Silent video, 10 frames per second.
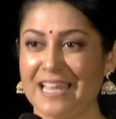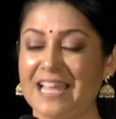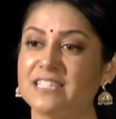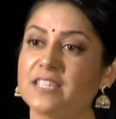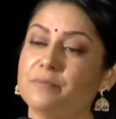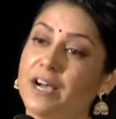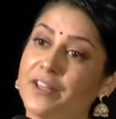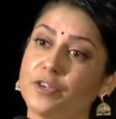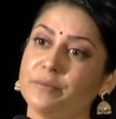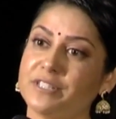and some
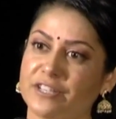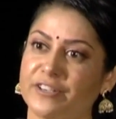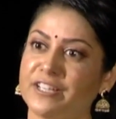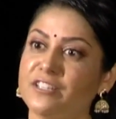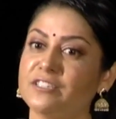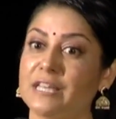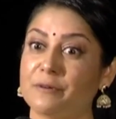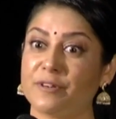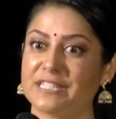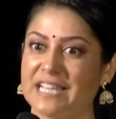other materials that
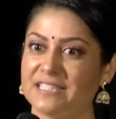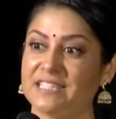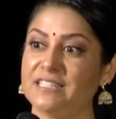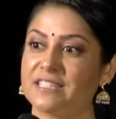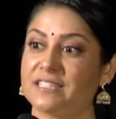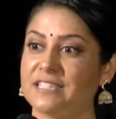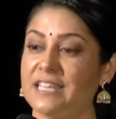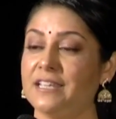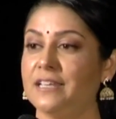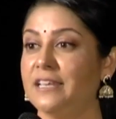we were testing to
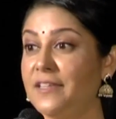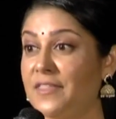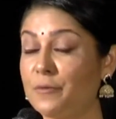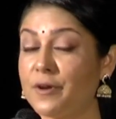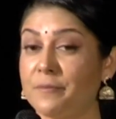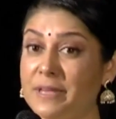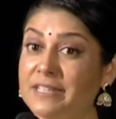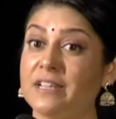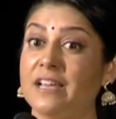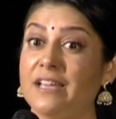see that were a
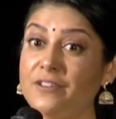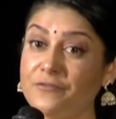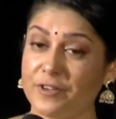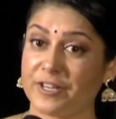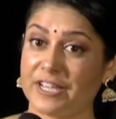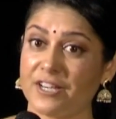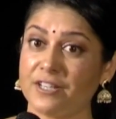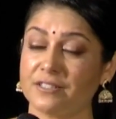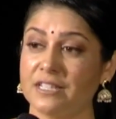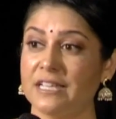bit inferior,